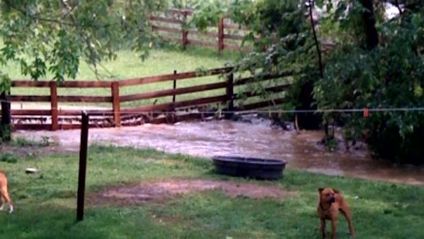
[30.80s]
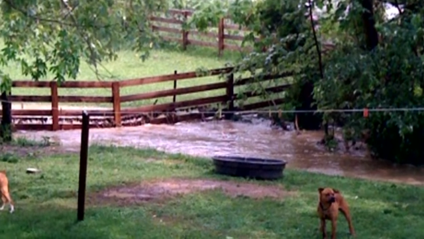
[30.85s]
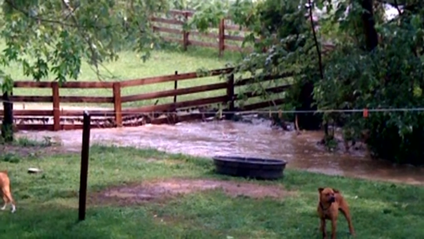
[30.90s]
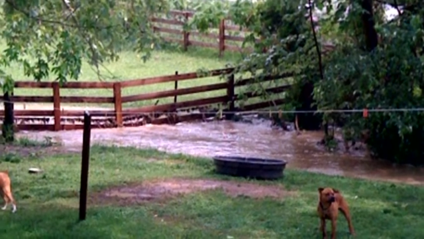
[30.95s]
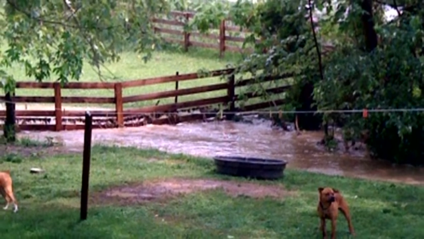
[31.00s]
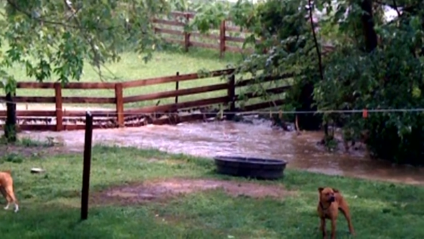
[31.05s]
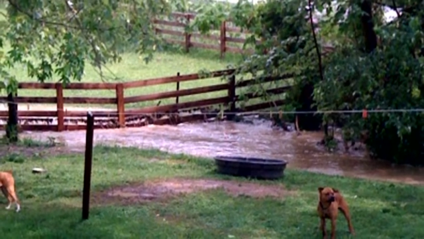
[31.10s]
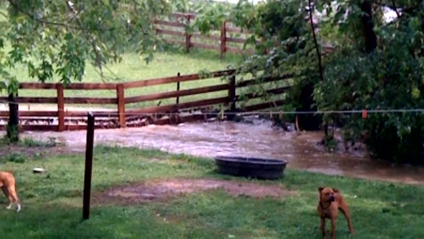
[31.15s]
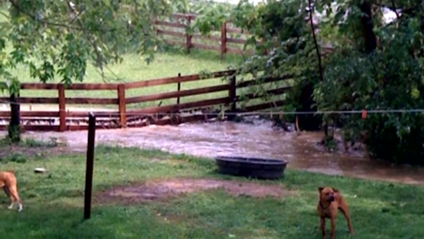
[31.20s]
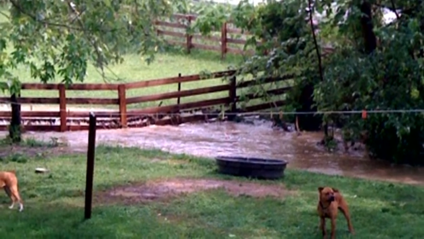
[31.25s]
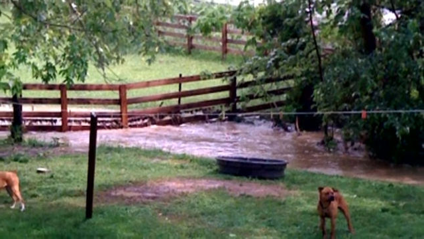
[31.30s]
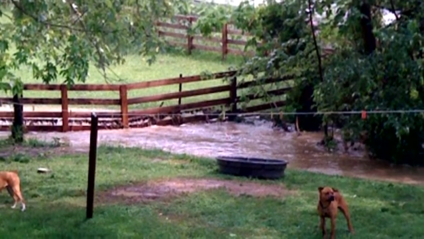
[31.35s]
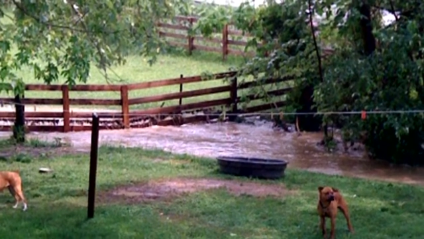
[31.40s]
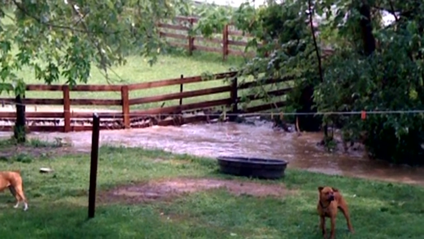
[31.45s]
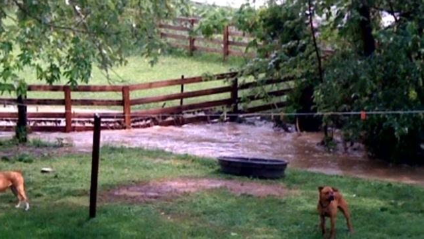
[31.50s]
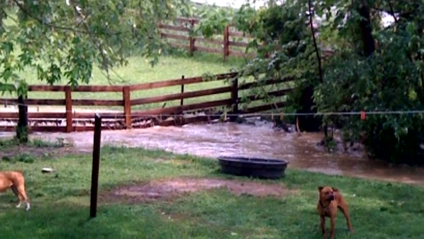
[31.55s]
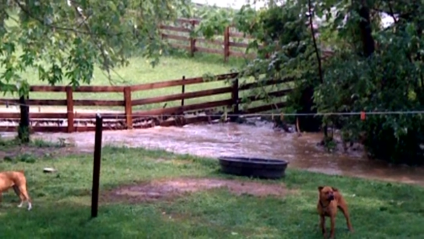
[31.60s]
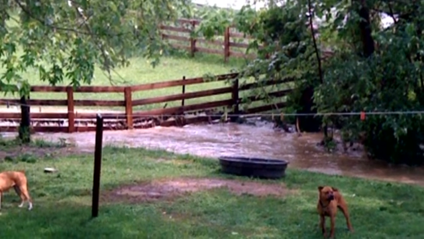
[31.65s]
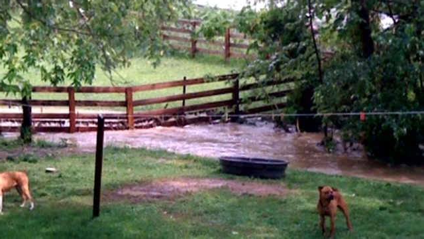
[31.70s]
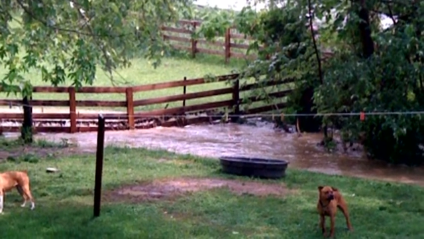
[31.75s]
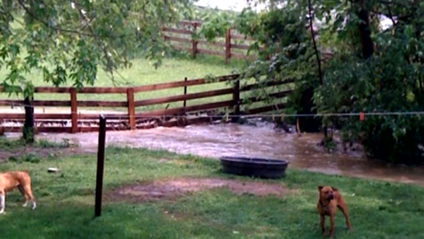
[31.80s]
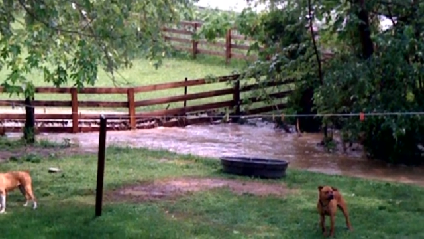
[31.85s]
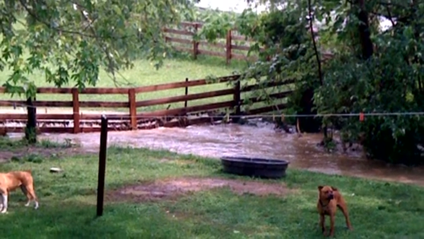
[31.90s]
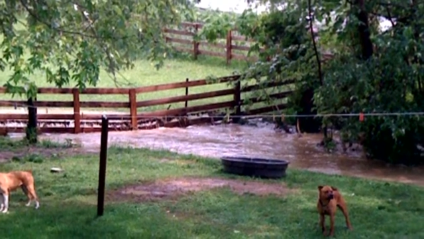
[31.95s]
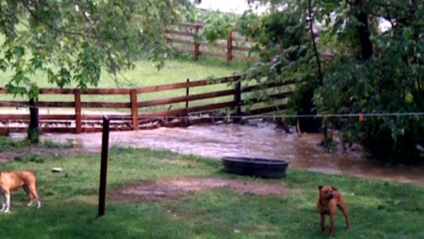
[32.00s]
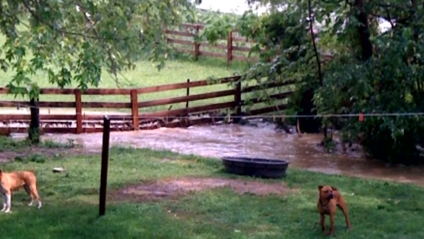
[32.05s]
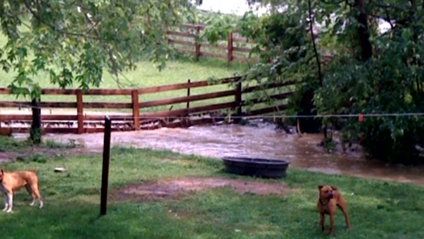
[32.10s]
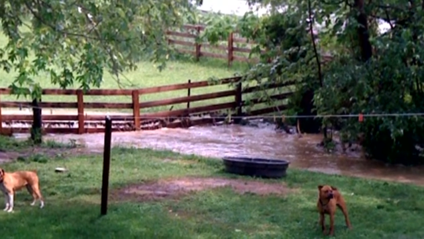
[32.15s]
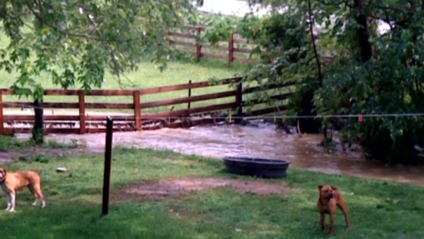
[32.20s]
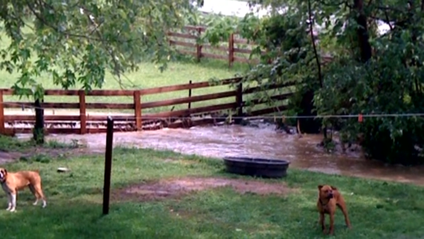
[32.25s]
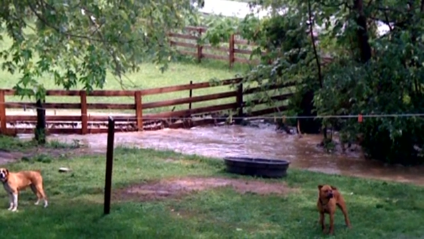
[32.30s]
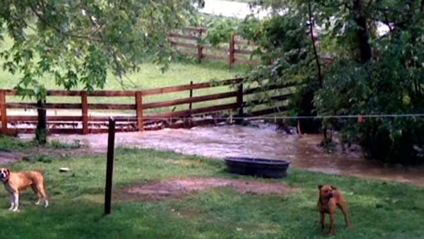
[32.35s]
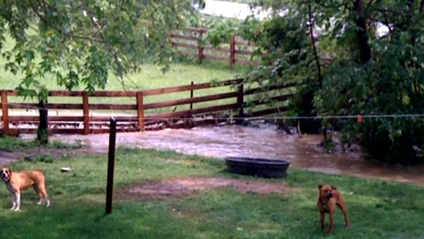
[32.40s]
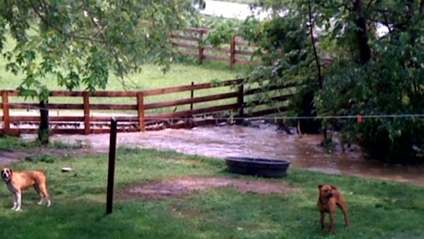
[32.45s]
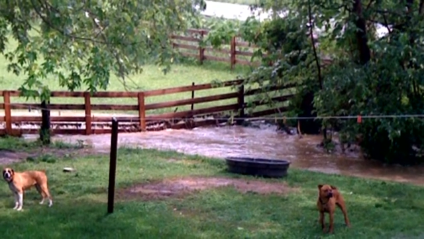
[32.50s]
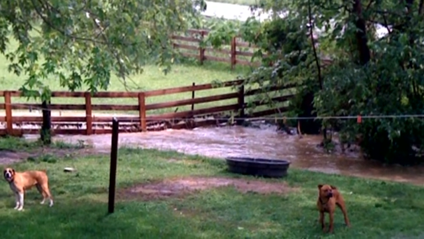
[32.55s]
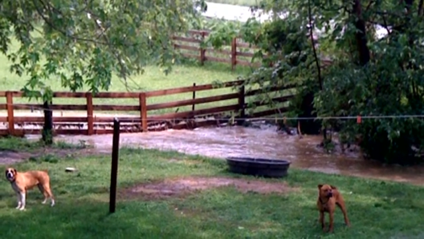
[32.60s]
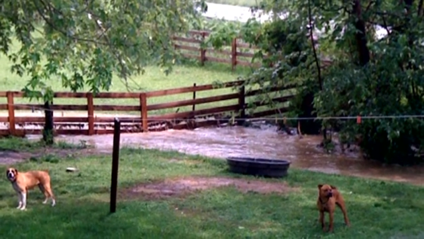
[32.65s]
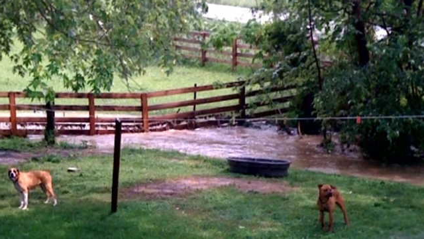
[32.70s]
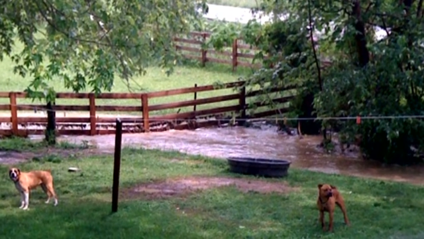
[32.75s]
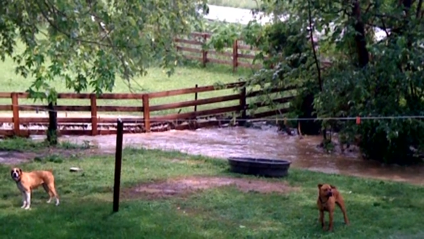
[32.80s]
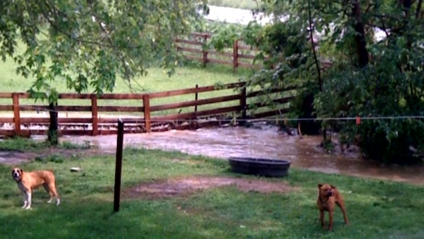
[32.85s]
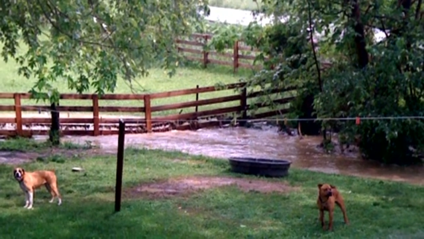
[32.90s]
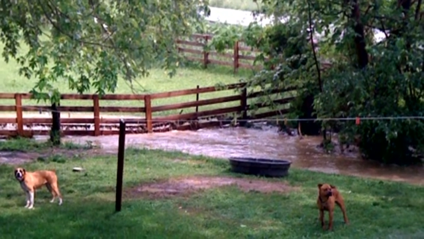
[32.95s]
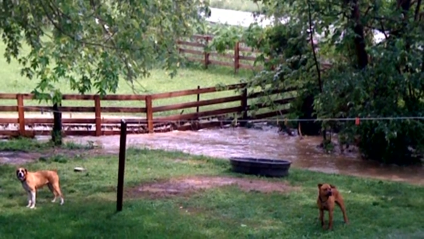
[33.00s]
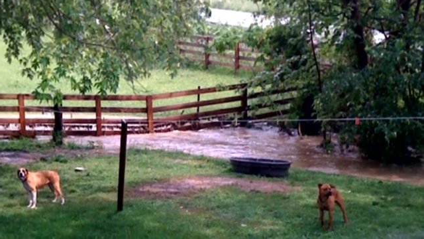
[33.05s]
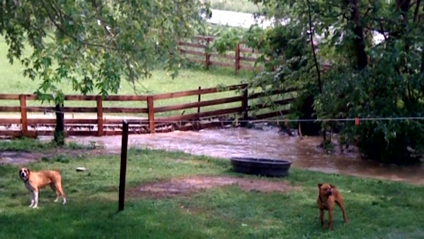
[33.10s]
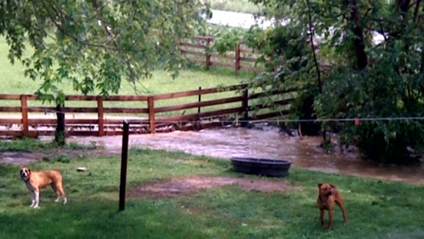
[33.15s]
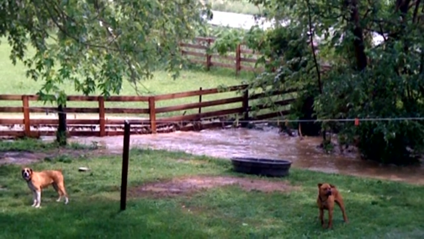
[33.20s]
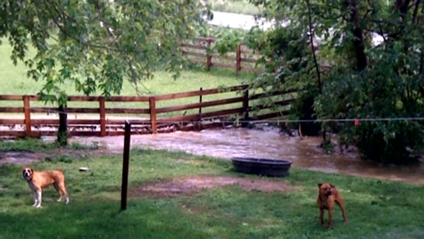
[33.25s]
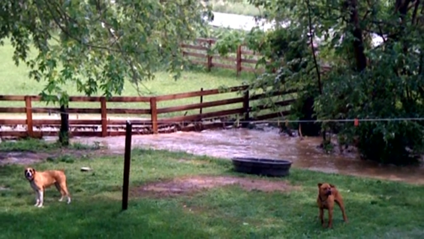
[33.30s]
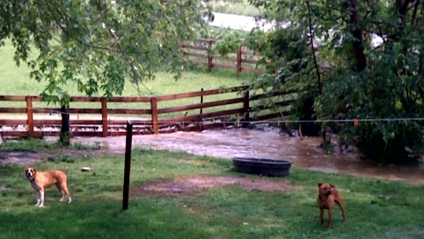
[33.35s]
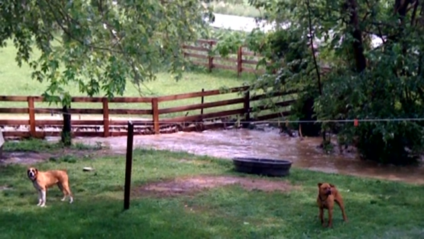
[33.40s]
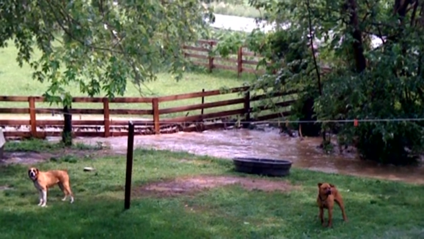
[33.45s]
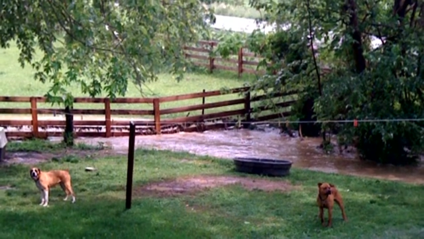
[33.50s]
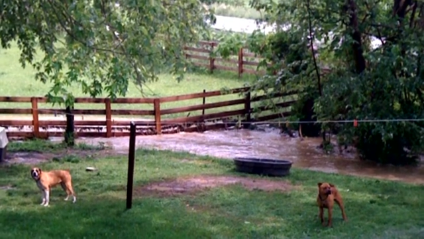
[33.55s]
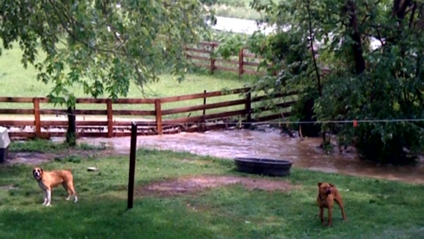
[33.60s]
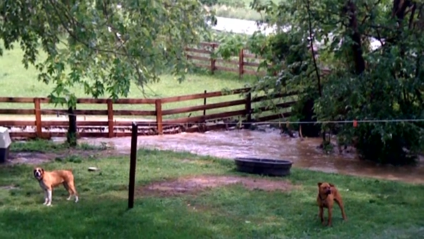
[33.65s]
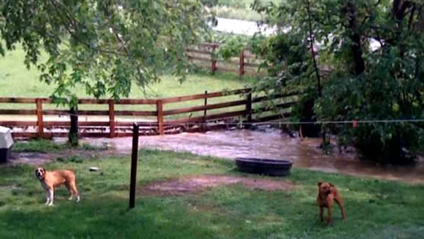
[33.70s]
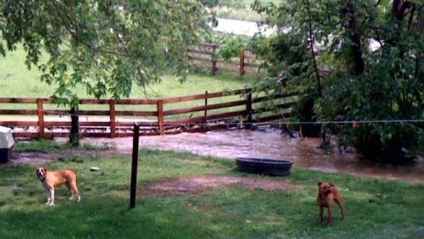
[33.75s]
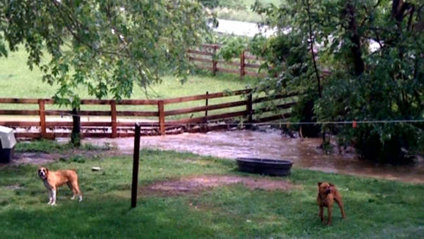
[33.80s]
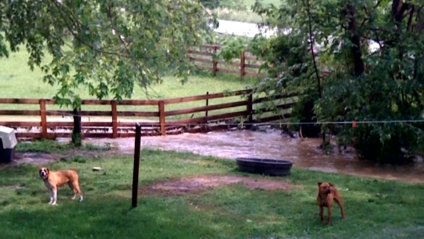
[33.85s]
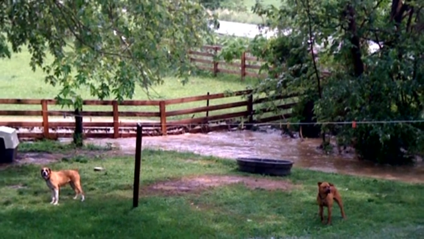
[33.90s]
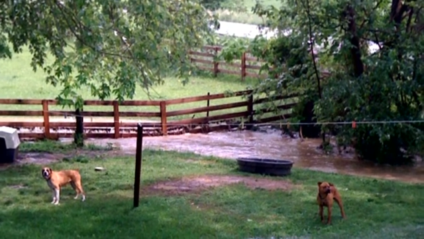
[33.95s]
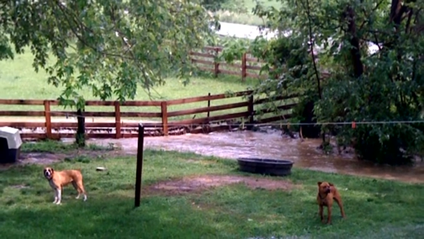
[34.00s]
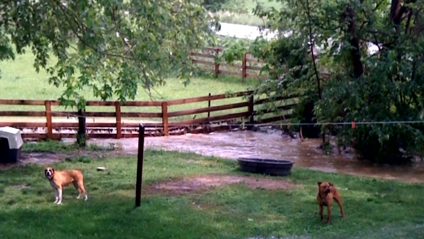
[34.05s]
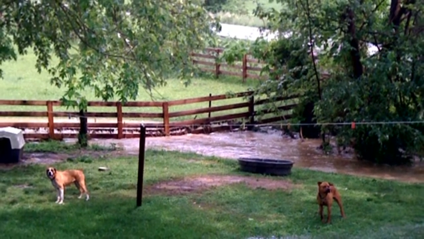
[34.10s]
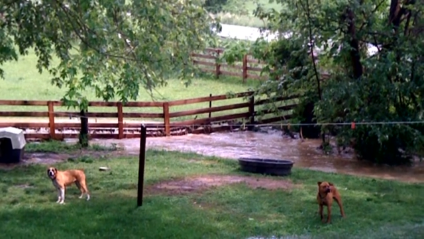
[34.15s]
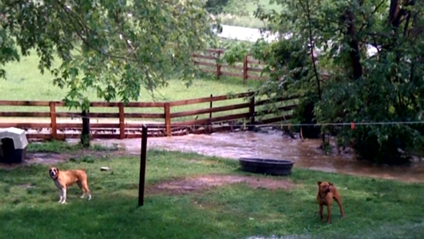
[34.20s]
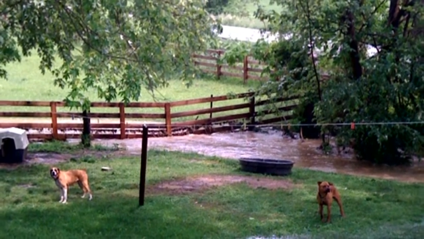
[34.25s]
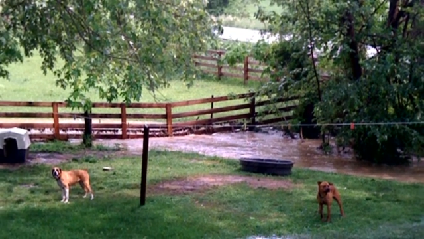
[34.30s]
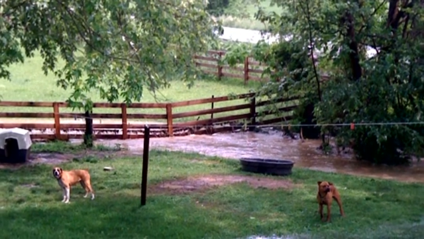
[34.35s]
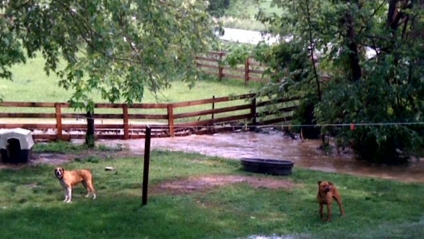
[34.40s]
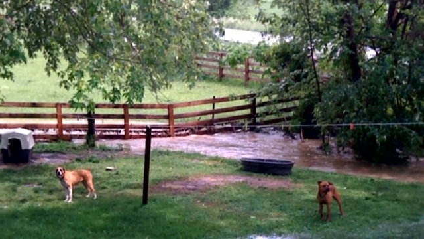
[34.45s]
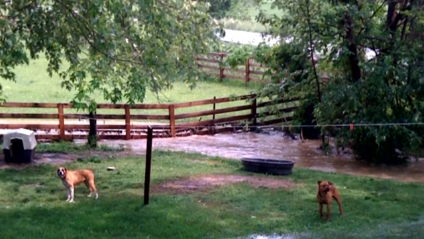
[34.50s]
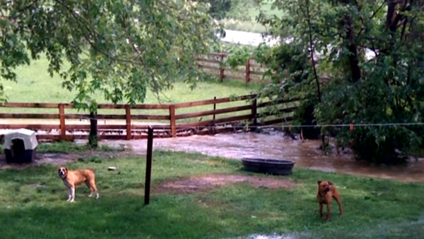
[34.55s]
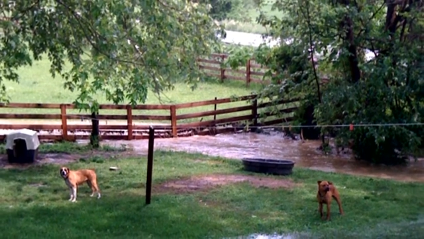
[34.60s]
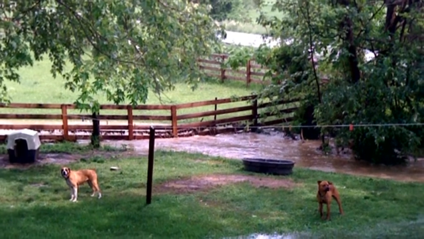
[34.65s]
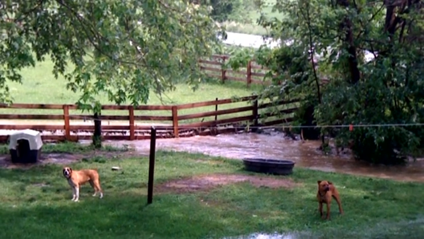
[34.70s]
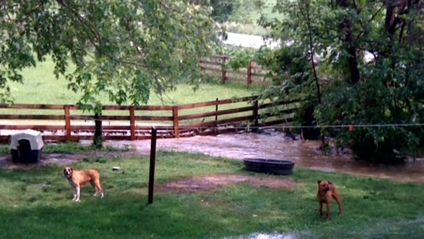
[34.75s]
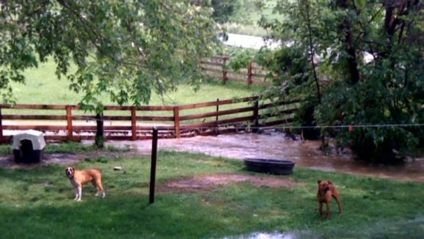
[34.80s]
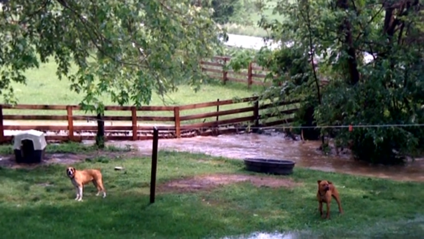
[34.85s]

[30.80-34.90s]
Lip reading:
Nobody's mouth can be seen.